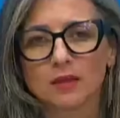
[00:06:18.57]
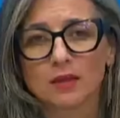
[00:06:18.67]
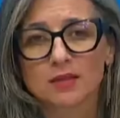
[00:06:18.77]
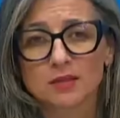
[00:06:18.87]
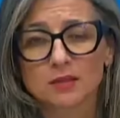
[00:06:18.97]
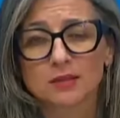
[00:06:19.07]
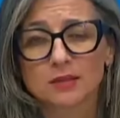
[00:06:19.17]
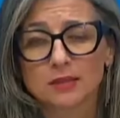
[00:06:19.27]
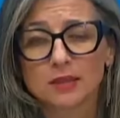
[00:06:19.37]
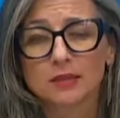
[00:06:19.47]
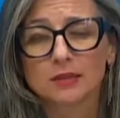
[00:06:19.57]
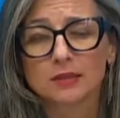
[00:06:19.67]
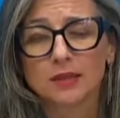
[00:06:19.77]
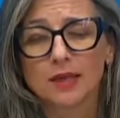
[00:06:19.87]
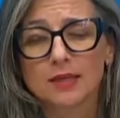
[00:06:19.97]
ascertained killed
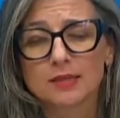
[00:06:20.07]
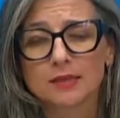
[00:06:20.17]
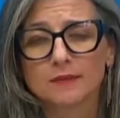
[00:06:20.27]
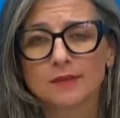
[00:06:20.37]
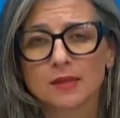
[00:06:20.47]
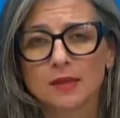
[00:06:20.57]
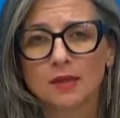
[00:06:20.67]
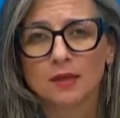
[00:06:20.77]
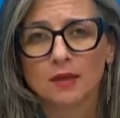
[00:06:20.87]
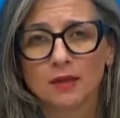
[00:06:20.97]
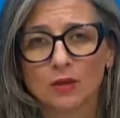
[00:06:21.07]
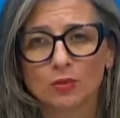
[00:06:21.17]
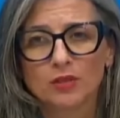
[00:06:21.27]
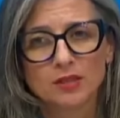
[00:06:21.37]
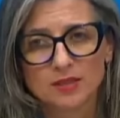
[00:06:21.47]
in Gaza,
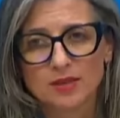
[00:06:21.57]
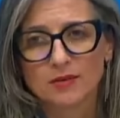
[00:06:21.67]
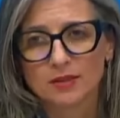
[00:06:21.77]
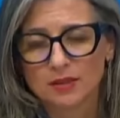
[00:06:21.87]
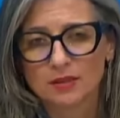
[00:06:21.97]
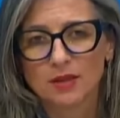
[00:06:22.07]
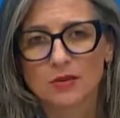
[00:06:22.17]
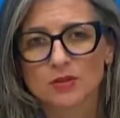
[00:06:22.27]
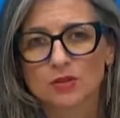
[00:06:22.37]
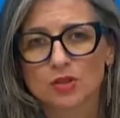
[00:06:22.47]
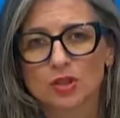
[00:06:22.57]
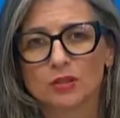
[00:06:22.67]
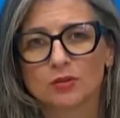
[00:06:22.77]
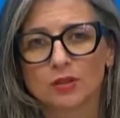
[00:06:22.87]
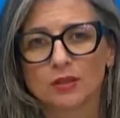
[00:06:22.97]
including 17,000
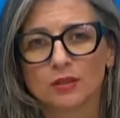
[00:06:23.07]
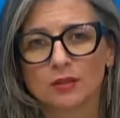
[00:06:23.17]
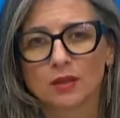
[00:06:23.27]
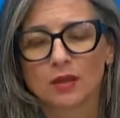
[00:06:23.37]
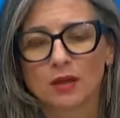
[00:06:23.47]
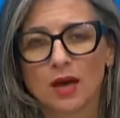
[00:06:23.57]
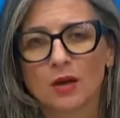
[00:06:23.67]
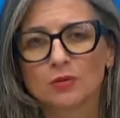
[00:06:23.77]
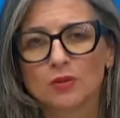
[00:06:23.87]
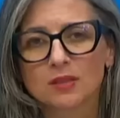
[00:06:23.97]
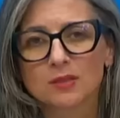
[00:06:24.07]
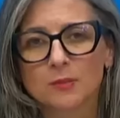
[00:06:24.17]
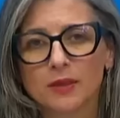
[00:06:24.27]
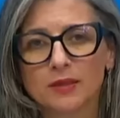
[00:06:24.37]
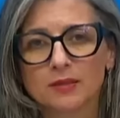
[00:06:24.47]
children, how do we
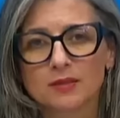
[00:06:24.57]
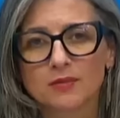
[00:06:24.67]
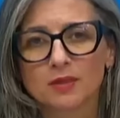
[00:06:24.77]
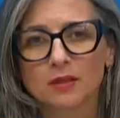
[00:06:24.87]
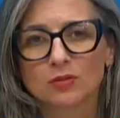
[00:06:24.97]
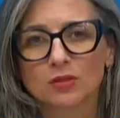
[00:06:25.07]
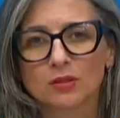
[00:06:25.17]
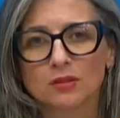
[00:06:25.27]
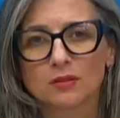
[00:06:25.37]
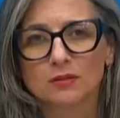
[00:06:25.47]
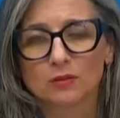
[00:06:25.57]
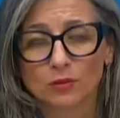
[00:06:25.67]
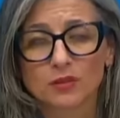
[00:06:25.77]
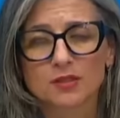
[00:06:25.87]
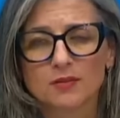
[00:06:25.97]
explain the
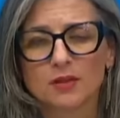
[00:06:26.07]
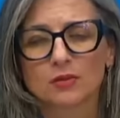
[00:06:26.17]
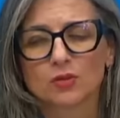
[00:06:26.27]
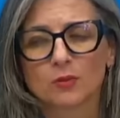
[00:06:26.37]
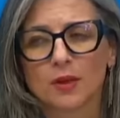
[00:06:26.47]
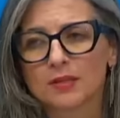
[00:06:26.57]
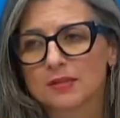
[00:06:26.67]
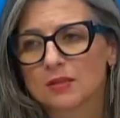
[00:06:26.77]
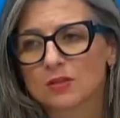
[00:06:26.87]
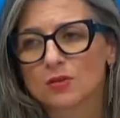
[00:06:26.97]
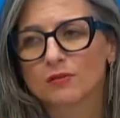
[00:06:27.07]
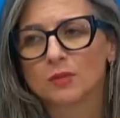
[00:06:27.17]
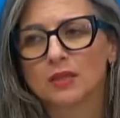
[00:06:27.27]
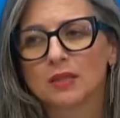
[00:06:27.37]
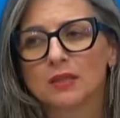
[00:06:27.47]
over 700 Palestinians who have
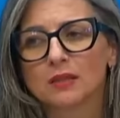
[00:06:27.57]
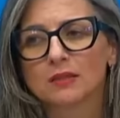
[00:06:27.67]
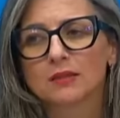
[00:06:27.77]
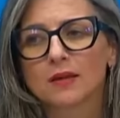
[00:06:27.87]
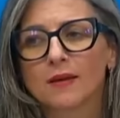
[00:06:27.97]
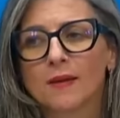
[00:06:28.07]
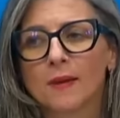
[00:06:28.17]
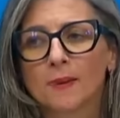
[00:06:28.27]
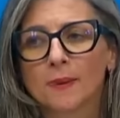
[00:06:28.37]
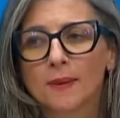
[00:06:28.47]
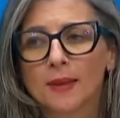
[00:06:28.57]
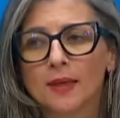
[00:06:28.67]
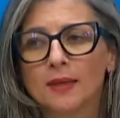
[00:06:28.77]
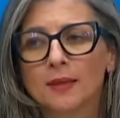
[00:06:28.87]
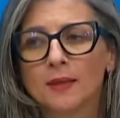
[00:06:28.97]
been killed
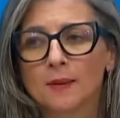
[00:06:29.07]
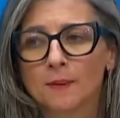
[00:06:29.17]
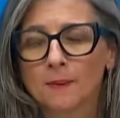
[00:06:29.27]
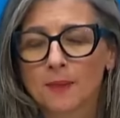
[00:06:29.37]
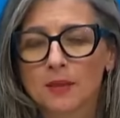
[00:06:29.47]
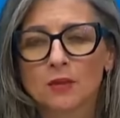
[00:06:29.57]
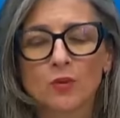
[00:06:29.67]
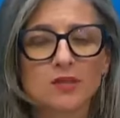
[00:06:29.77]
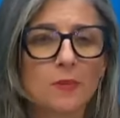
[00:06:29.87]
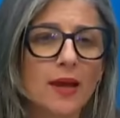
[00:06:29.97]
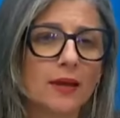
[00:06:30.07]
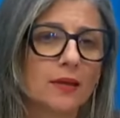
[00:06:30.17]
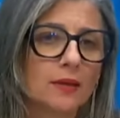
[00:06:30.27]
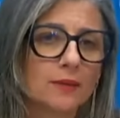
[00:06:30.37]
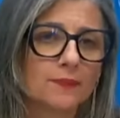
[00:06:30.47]
in the West
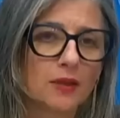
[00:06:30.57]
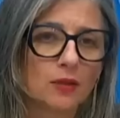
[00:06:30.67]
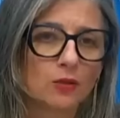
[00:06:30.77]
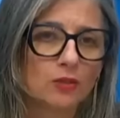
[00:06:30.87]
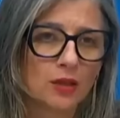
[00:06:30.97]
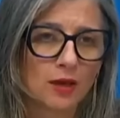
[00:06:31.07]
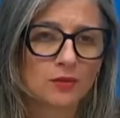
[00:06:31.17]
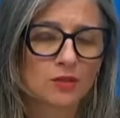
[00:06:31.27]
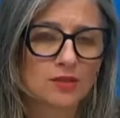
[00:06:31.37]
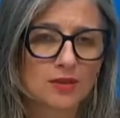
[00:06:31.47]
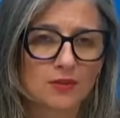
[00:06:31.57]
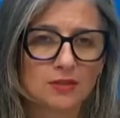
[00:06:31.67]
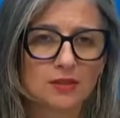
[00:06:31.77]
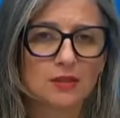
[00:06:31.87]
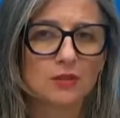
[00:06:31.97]
Bank, including
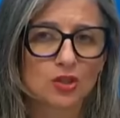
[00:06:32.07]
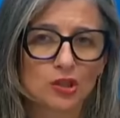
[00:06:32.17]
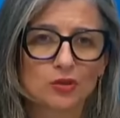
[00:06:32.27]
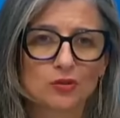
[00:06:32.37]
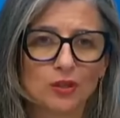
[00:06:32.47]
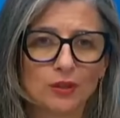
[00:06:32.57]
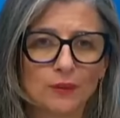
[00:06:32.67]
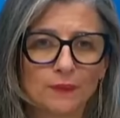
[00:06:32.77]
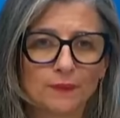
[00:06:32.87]
170 children?